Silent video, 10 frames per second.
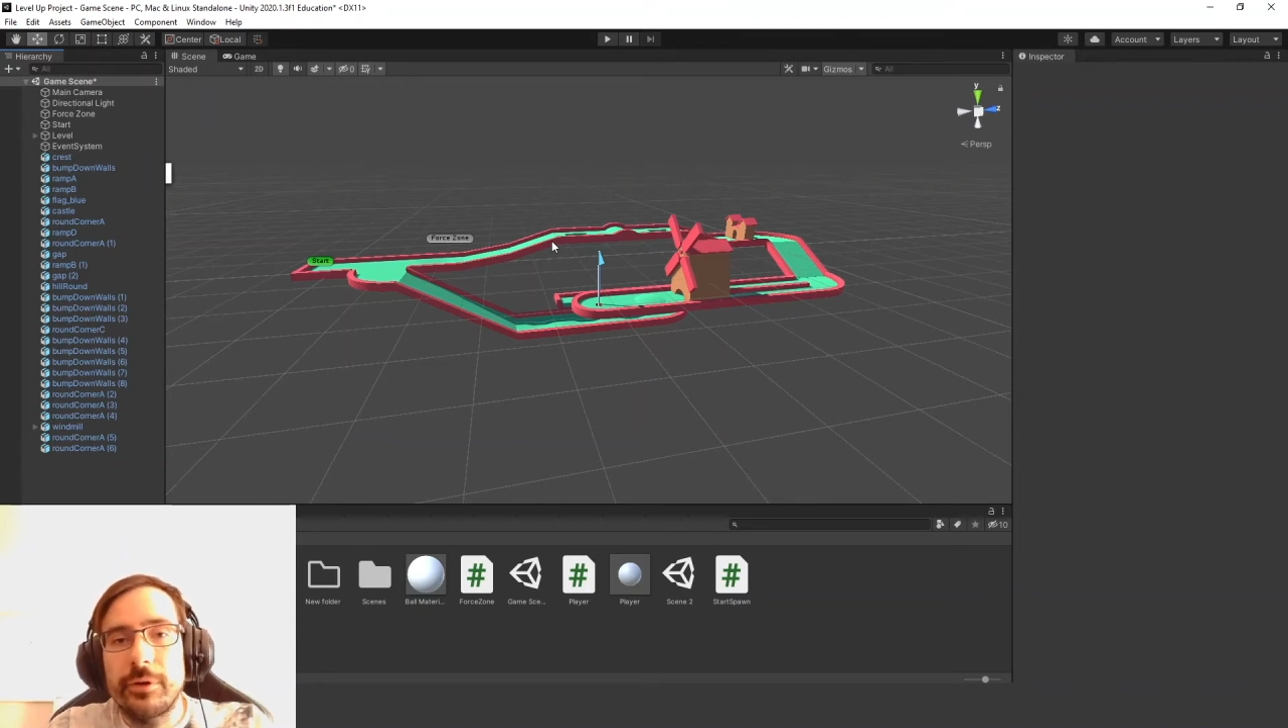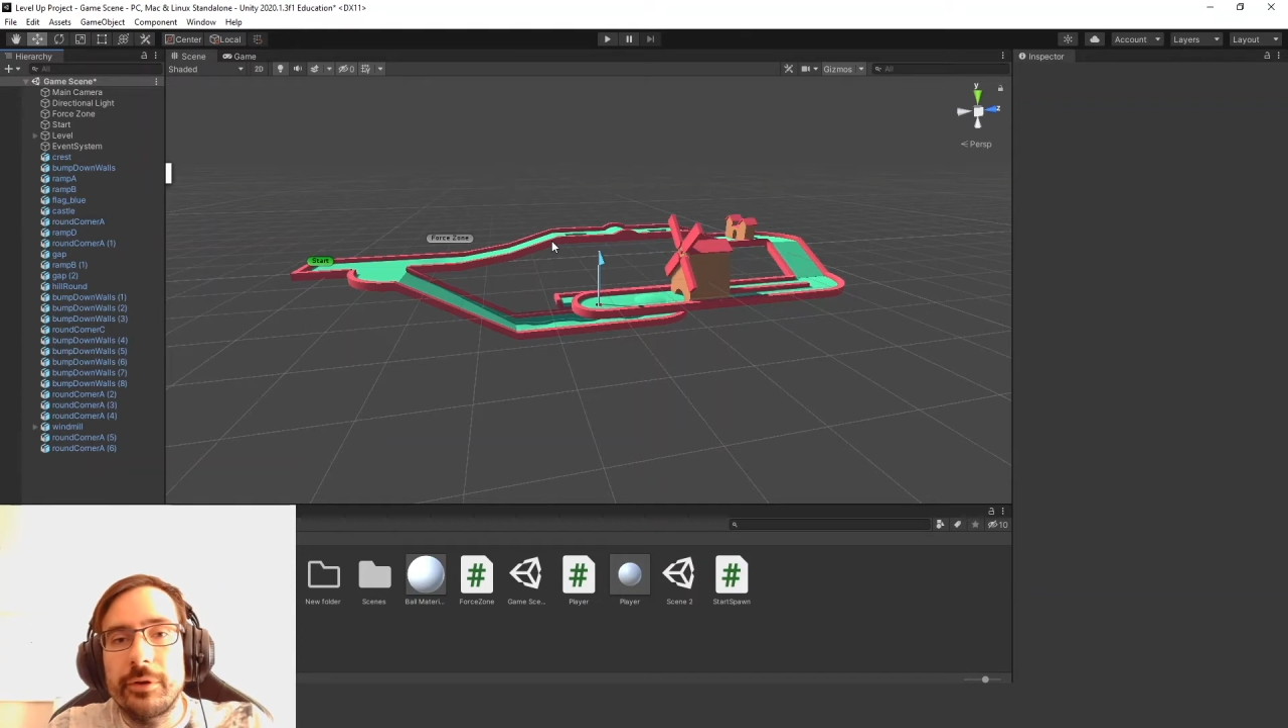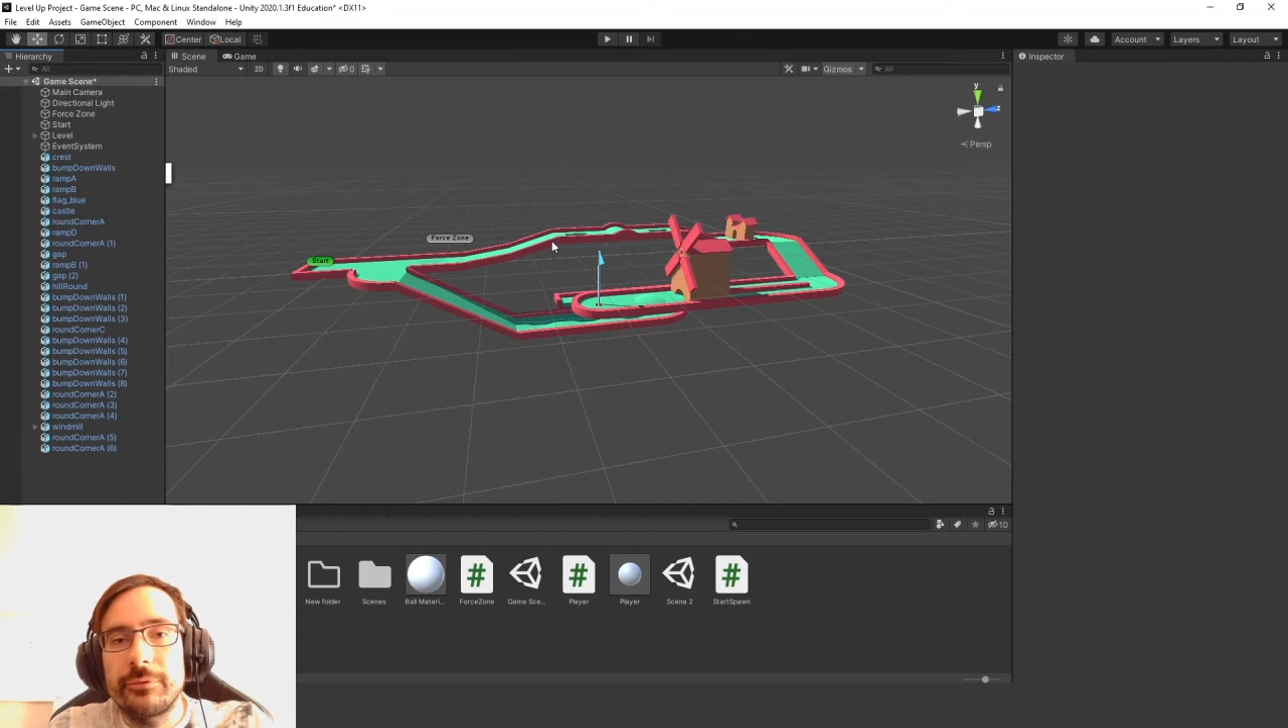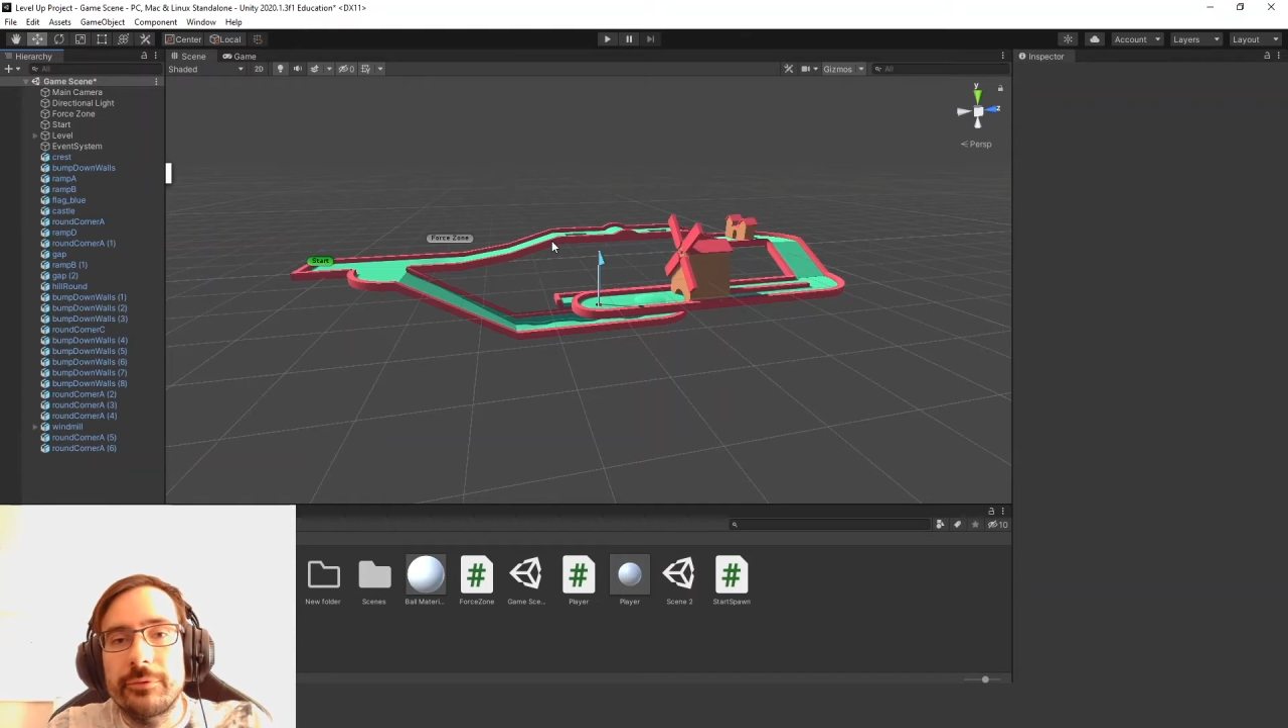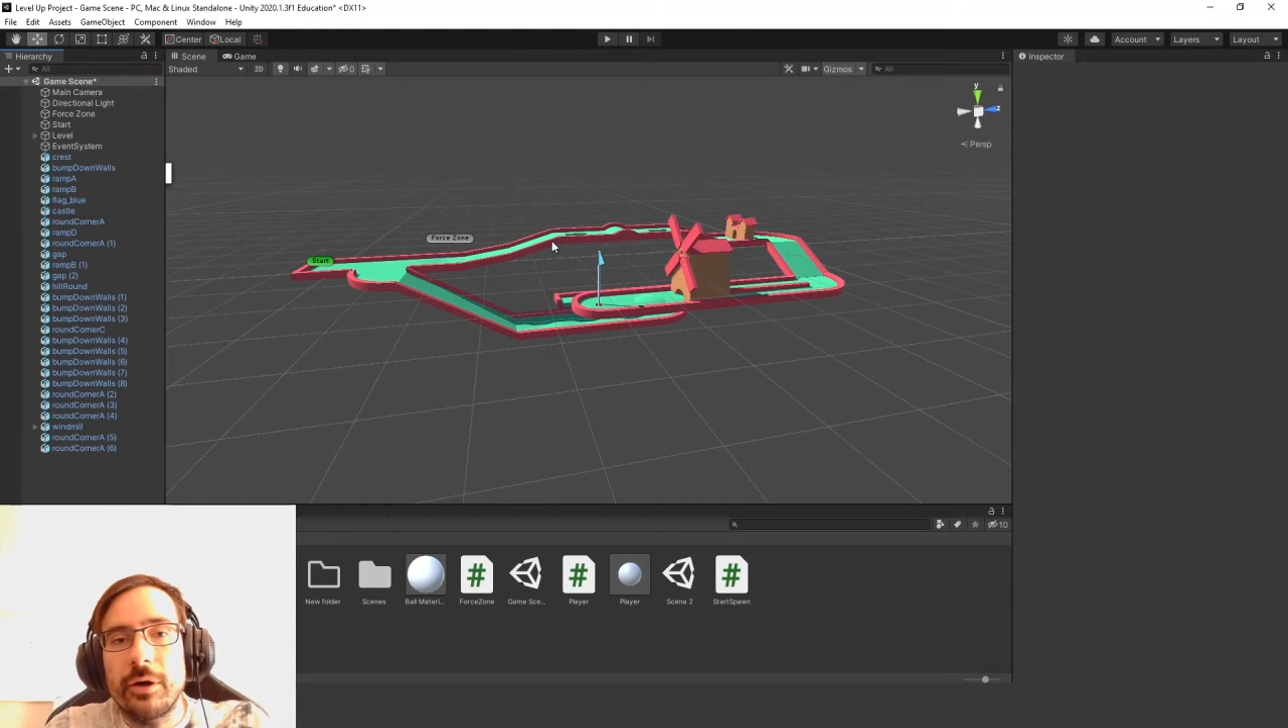zones